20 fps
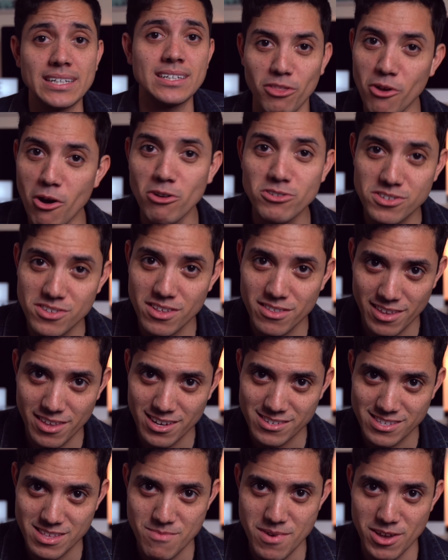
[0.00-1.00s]
Those are the
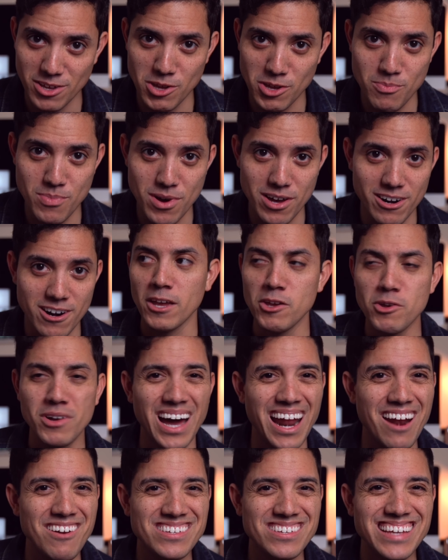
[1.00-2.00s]
things that make you better. You
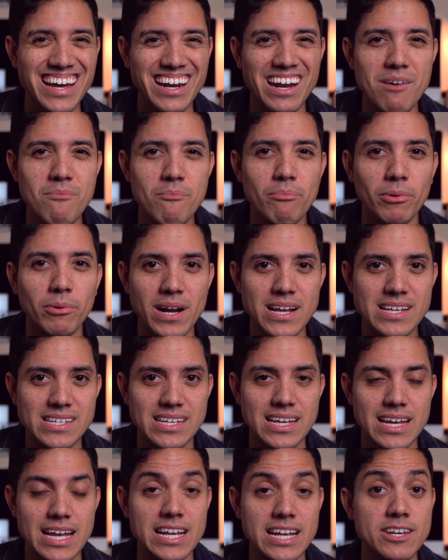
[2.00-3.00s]
kind of just gotta embrace
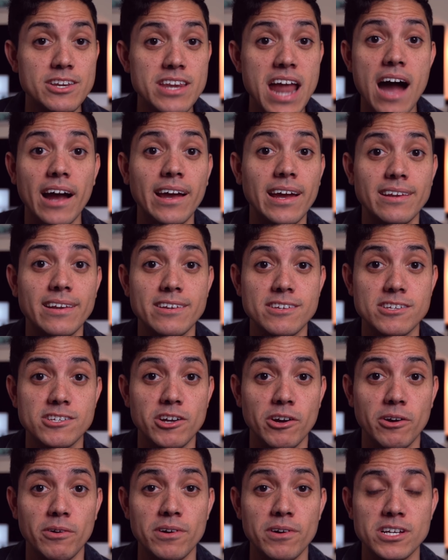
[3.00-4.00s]
it and not get
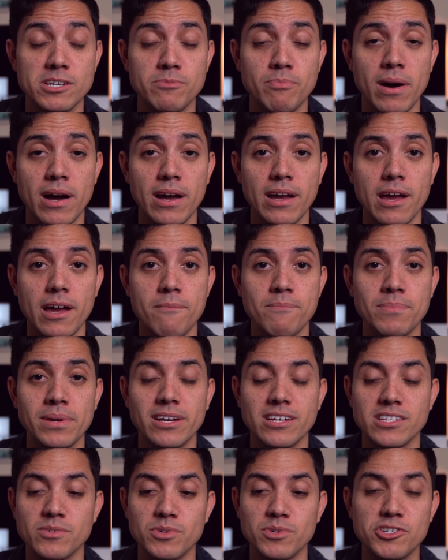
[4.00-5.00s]
discouraged by it,
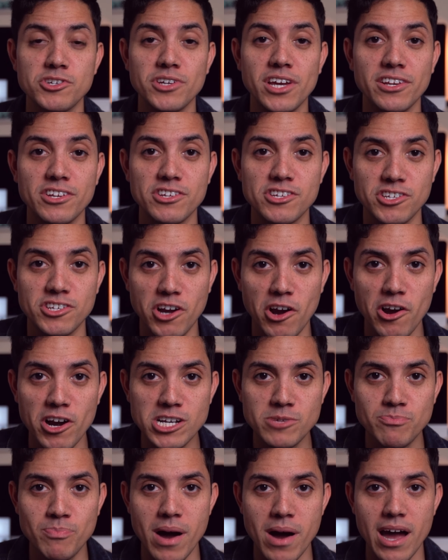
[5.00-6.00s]
because once you get
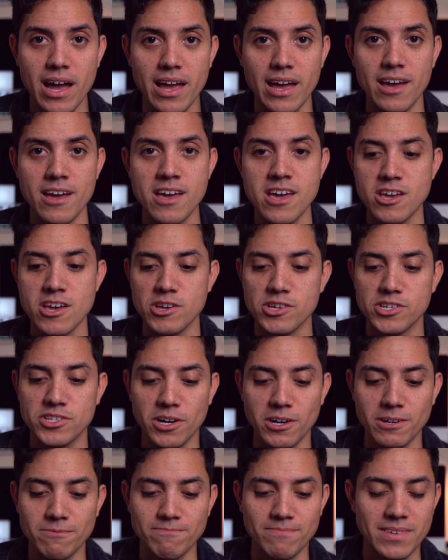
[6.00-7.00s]
discouraged by it, you
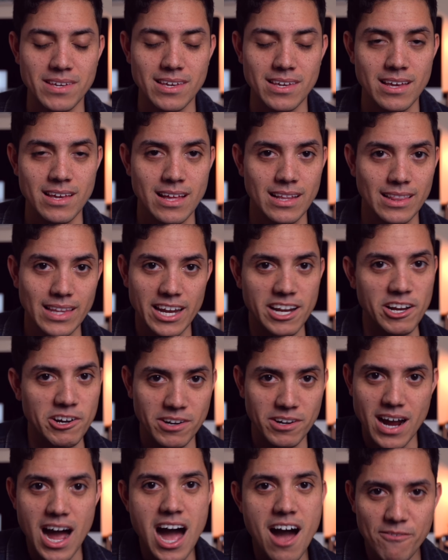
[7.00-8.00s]
start letting your
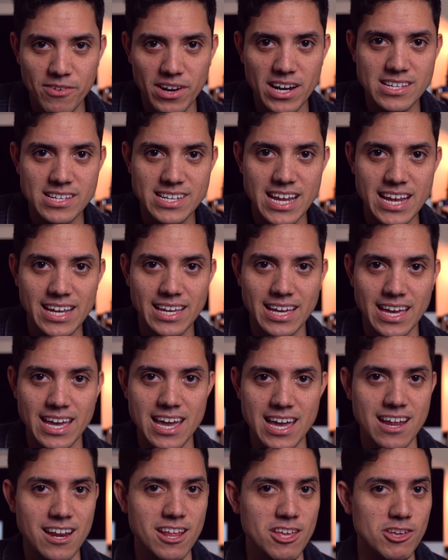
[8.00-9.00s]
confidence take a
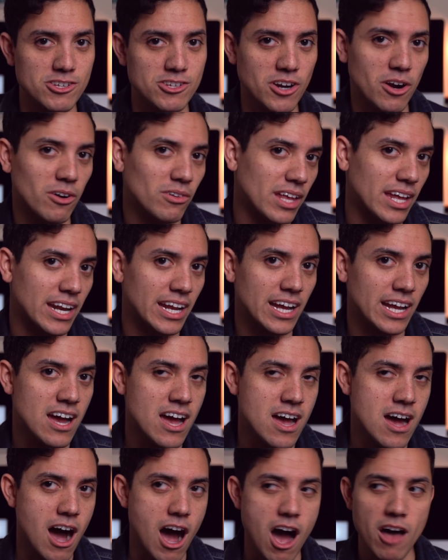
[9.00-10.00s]
hit, you start
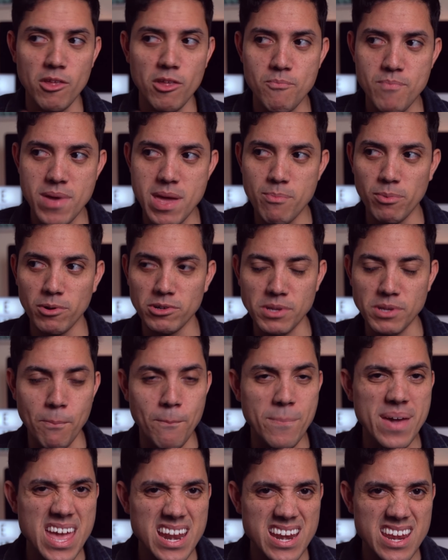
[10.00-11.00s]
letting other people's
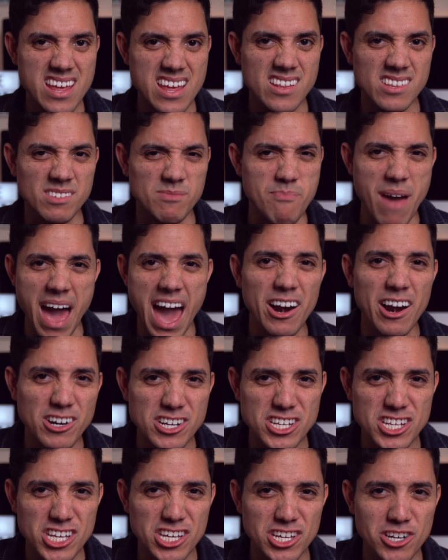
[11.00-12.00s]
opinions matter
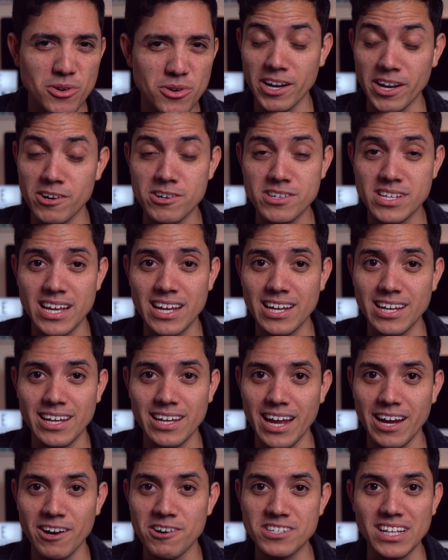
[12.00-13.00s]
to you. Here's
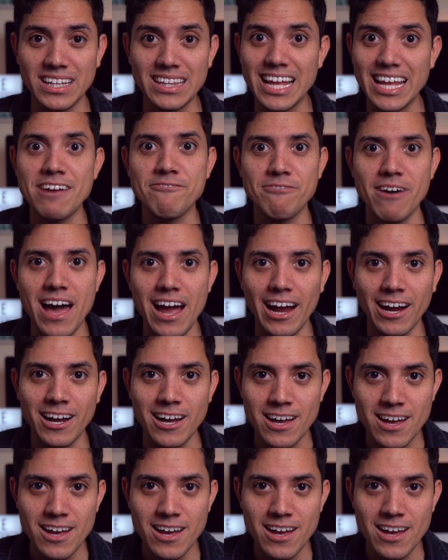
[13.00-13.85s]
a life hack.